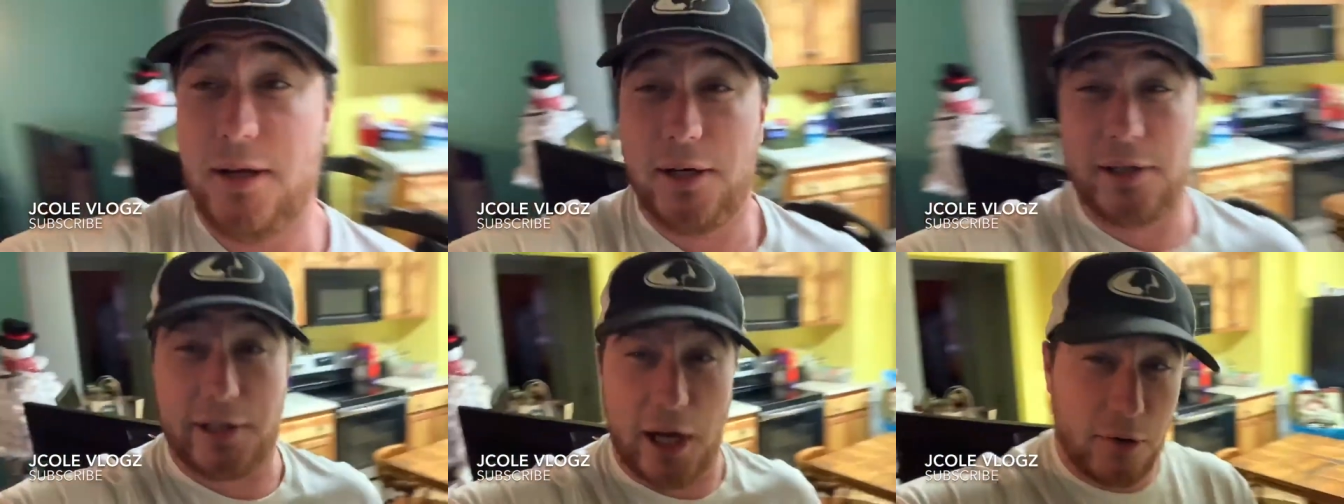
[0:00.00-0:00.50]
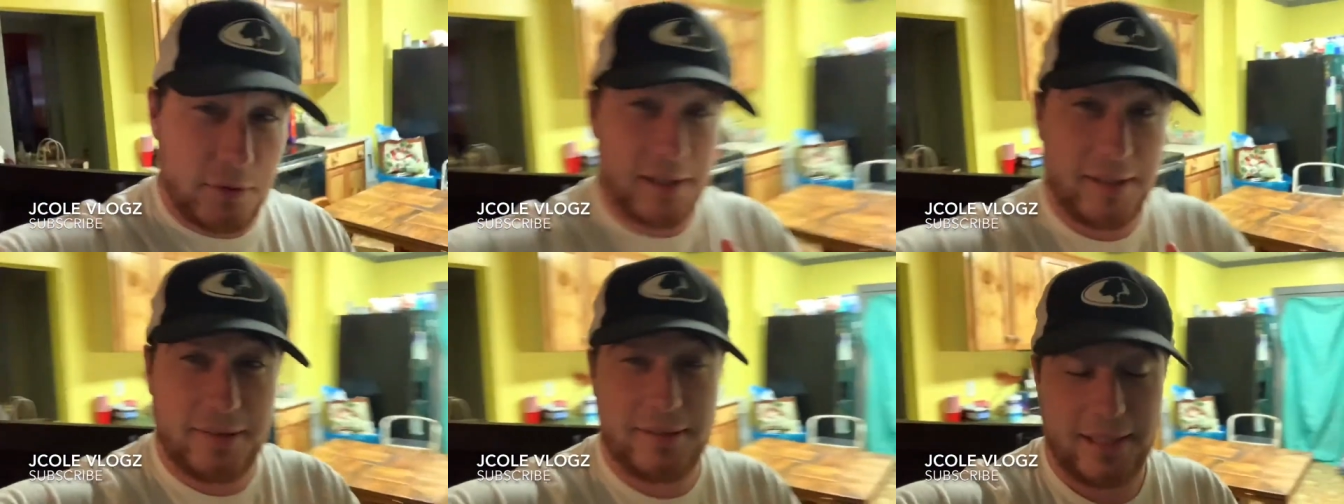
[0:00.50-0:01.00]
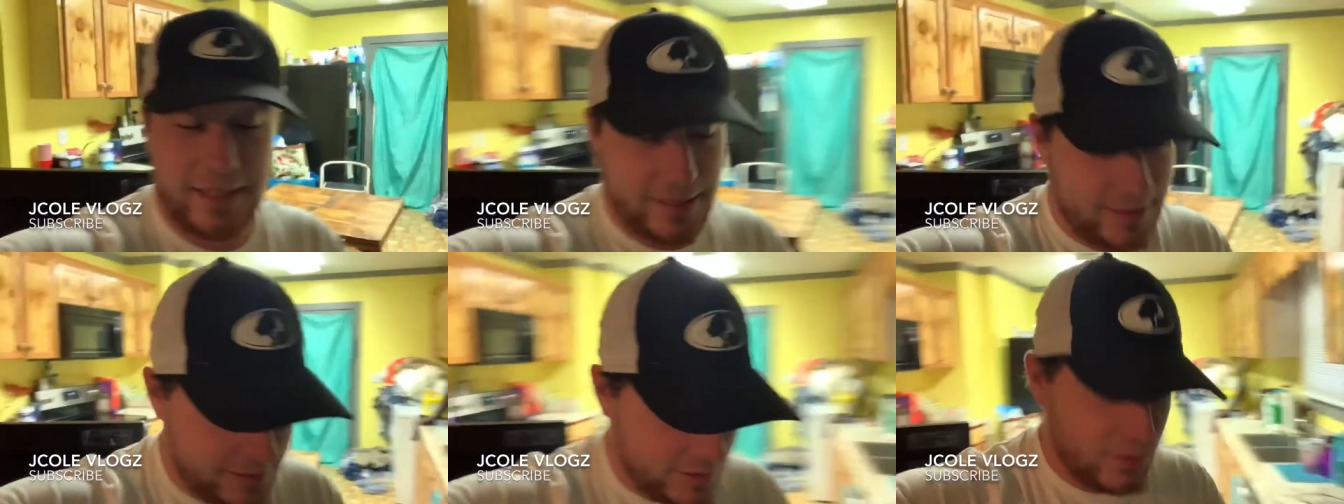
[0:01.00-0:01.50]
go
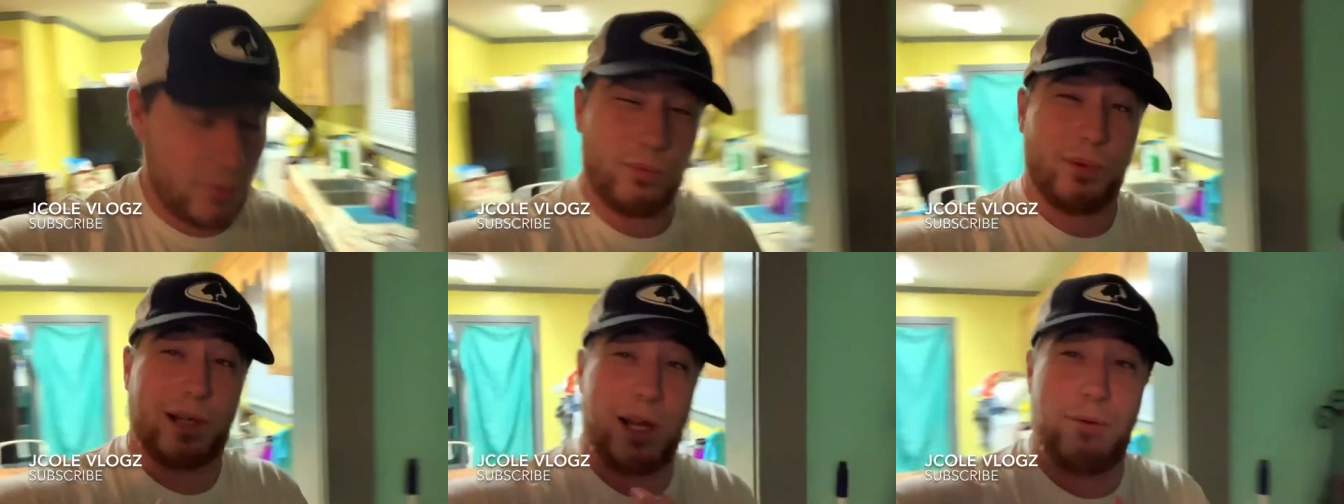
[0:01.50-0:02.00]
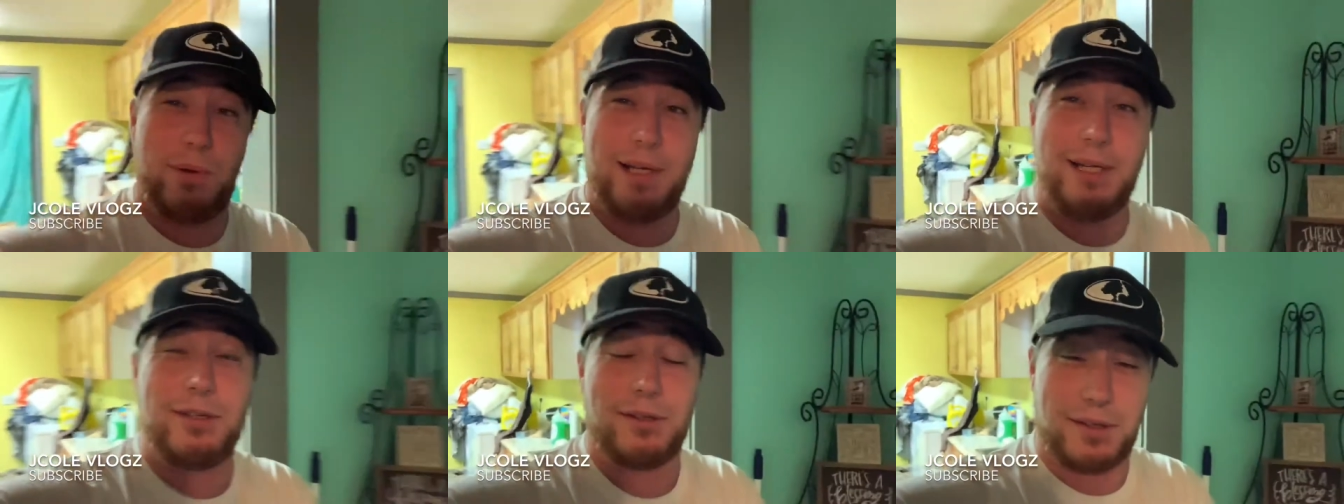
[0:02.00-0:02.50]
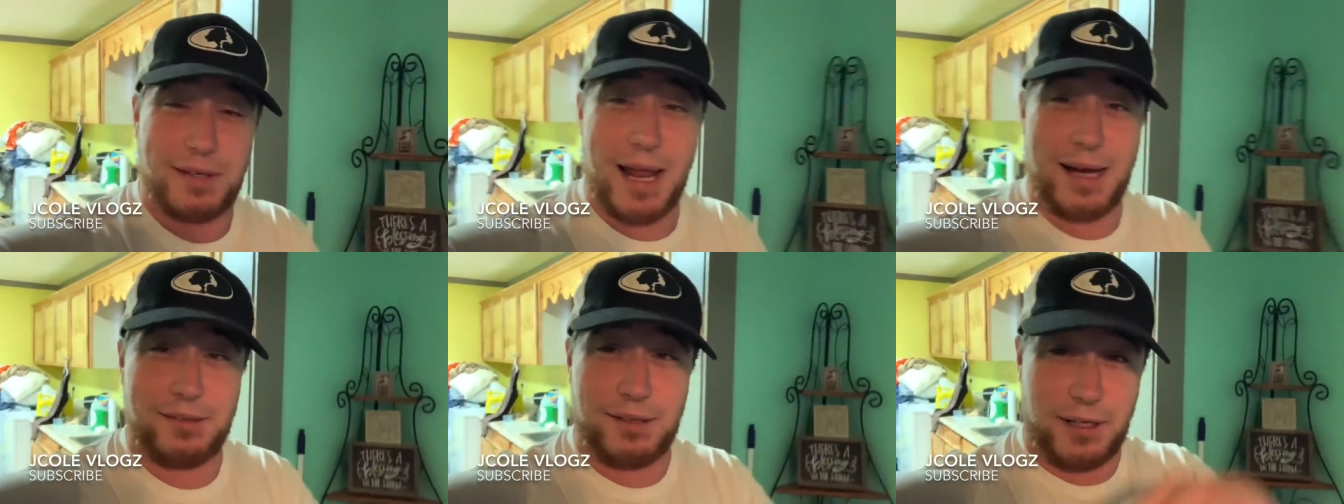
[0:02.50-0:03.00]
Tennessee. We're going to the
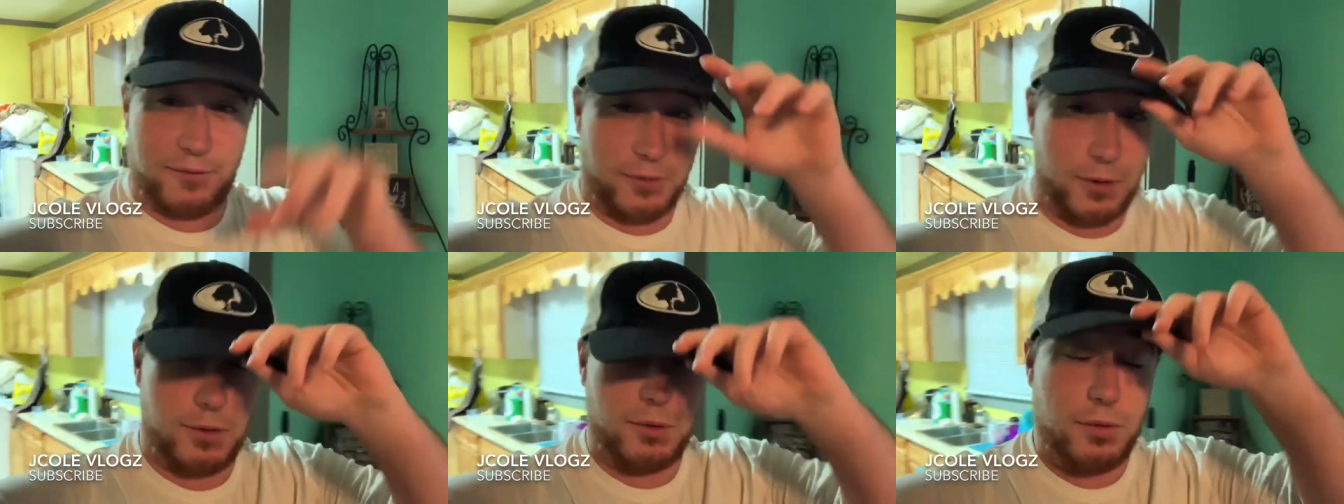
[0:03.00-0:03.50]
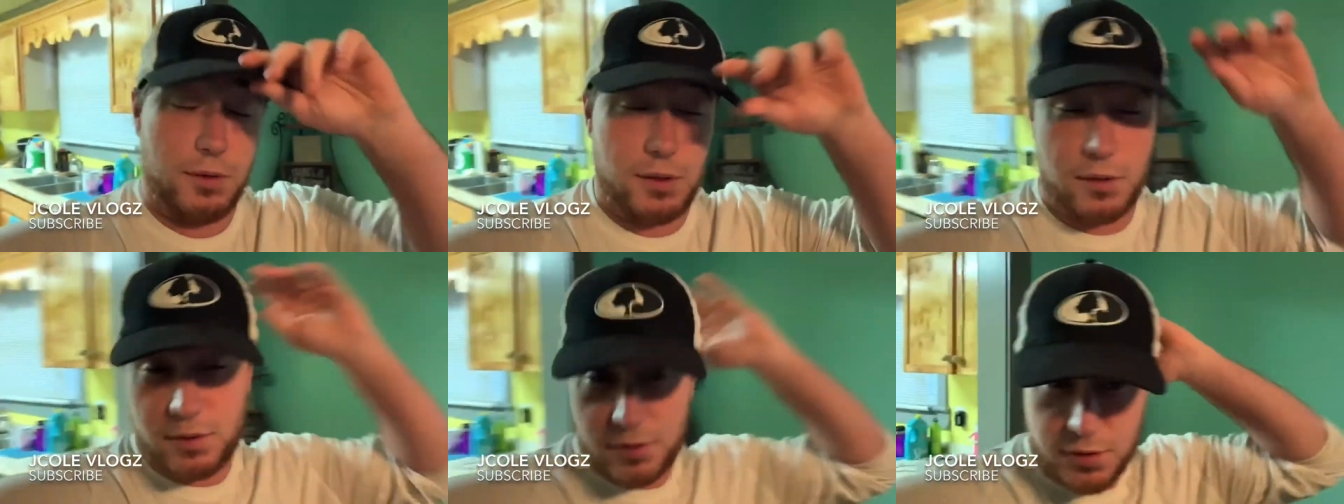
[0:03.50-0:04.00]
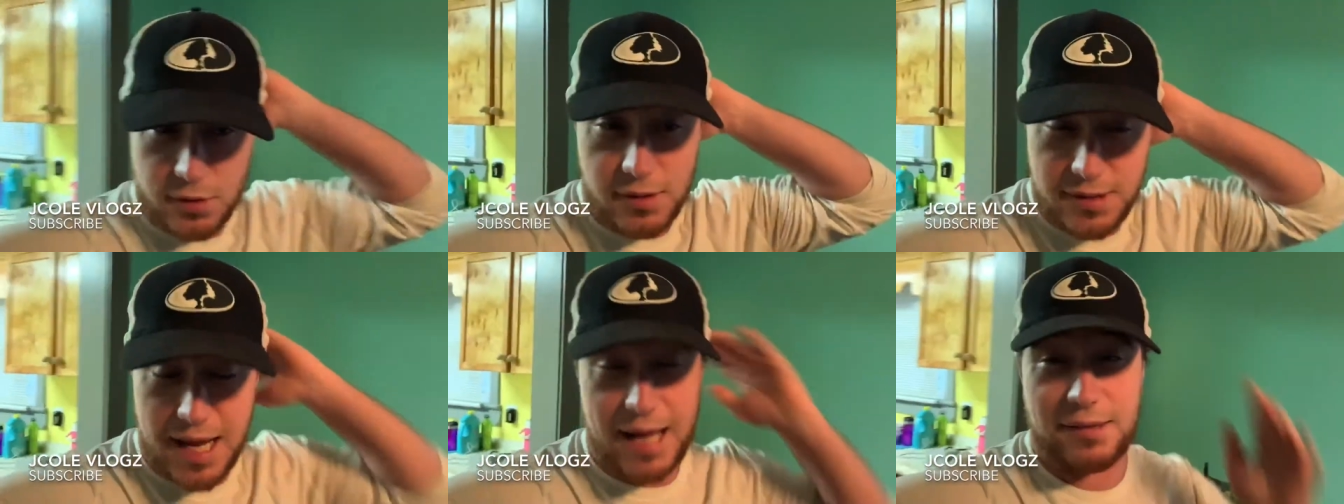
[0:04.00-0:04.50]
TaxSlayer Bowl, to the
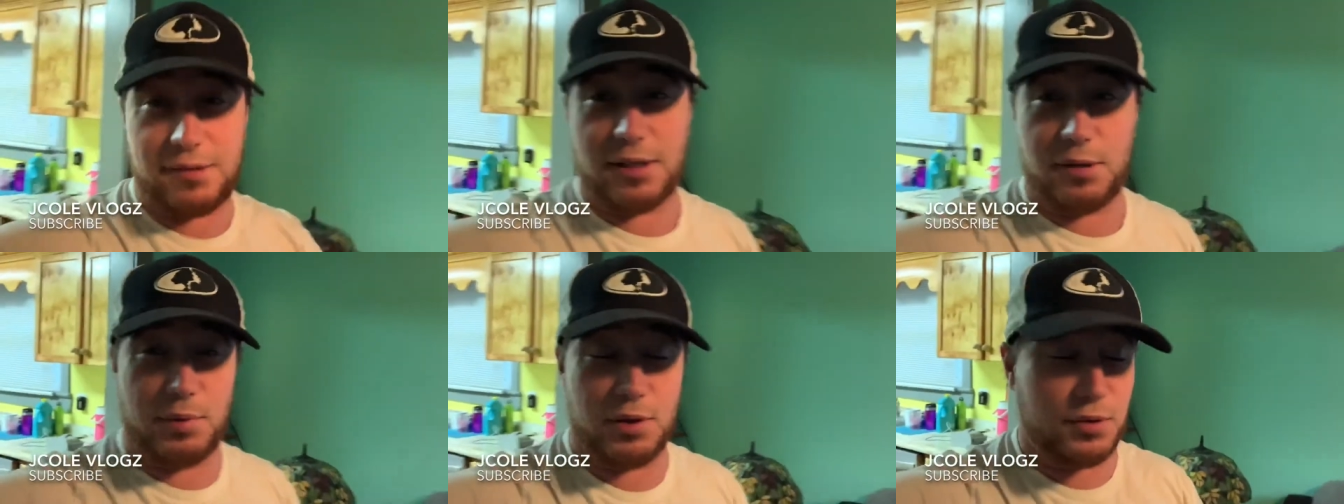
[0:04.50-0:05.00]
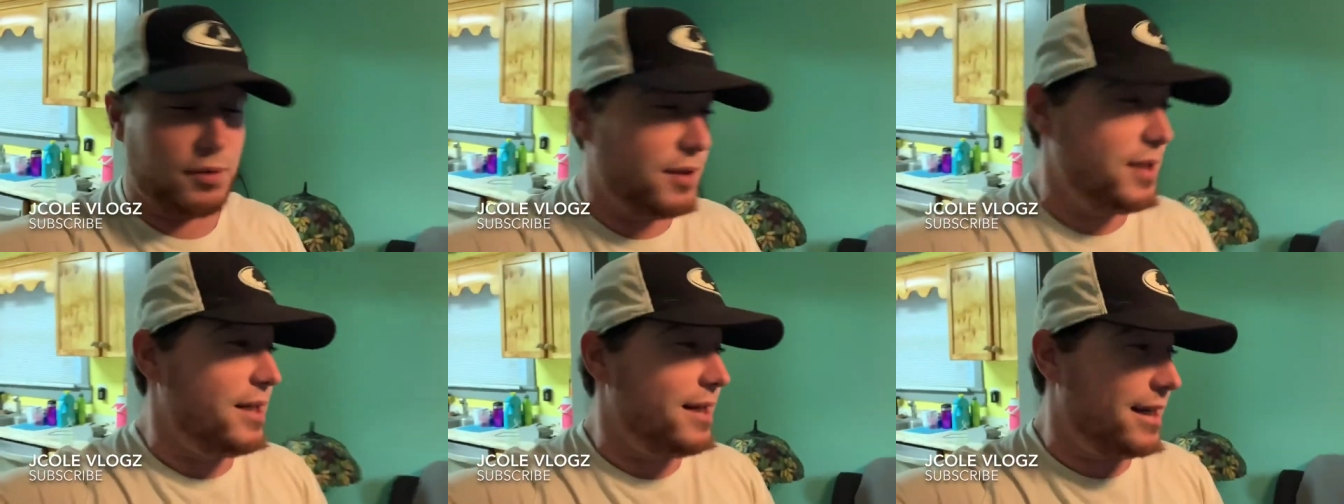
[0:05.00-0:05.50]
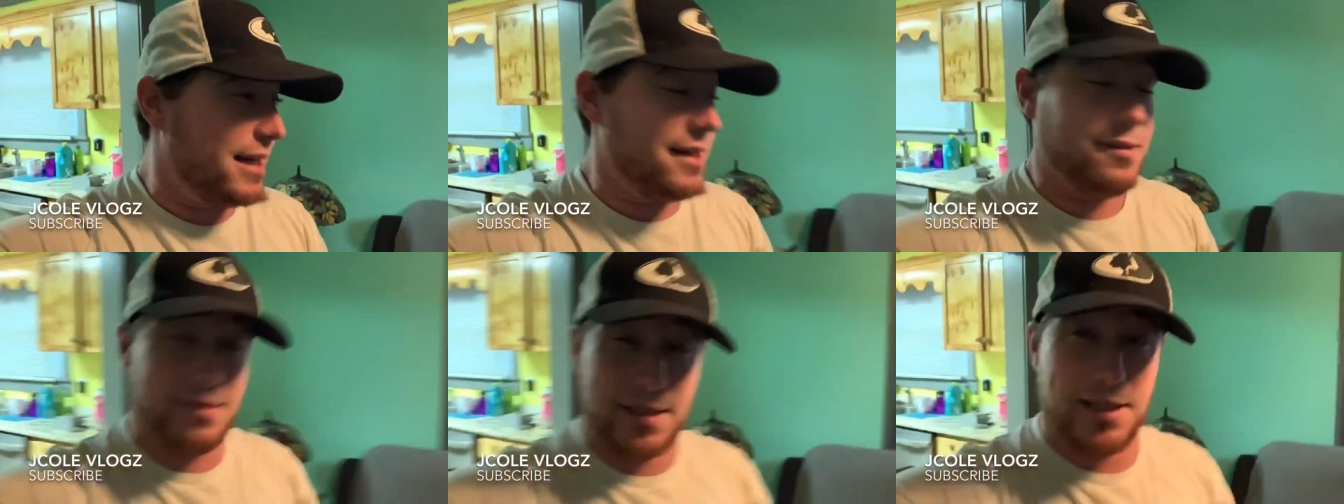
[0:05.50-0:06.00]
TaxSlayer Bowl
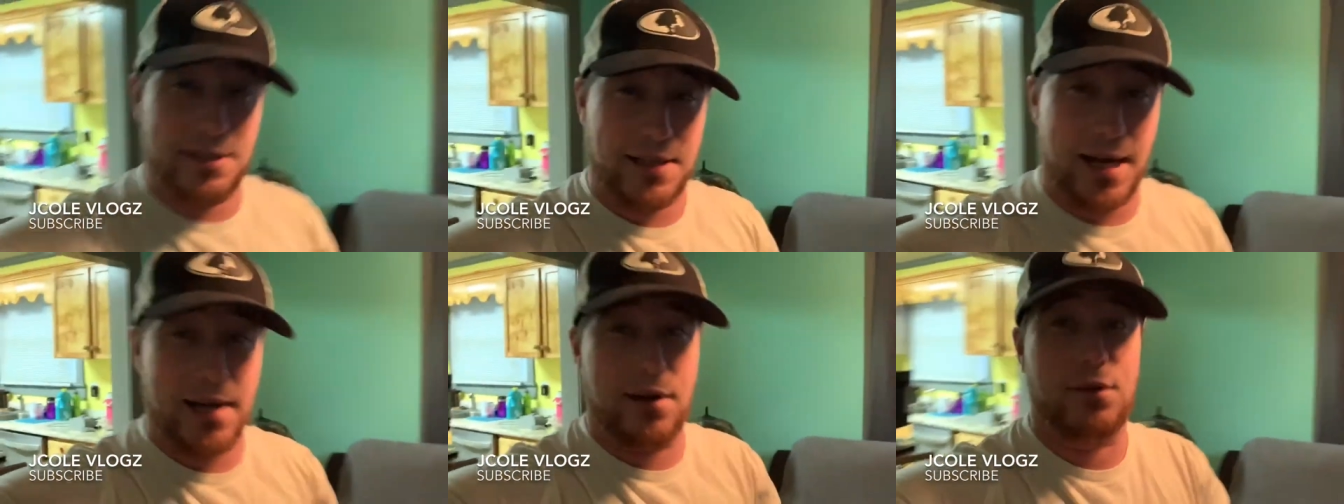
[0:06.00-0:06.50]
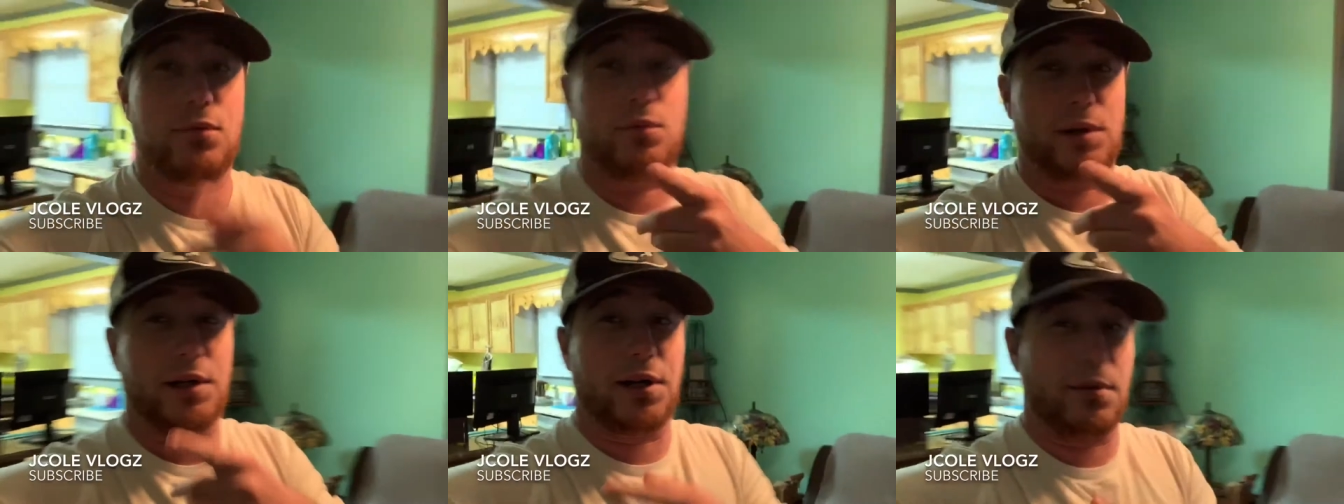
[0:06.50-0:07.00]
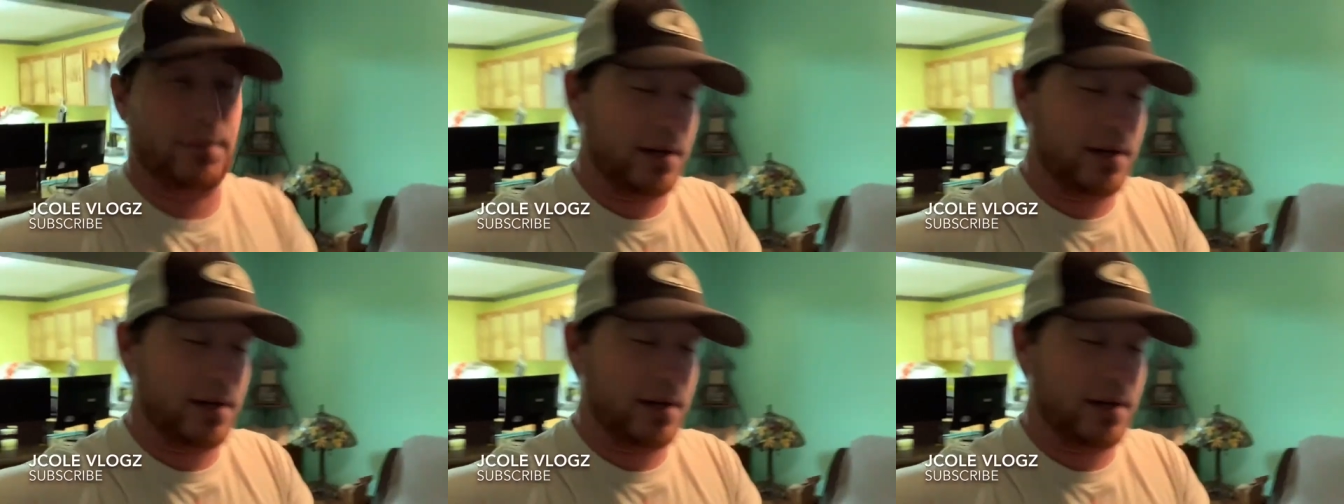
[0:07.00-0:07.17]
against Indiana. We're going to beat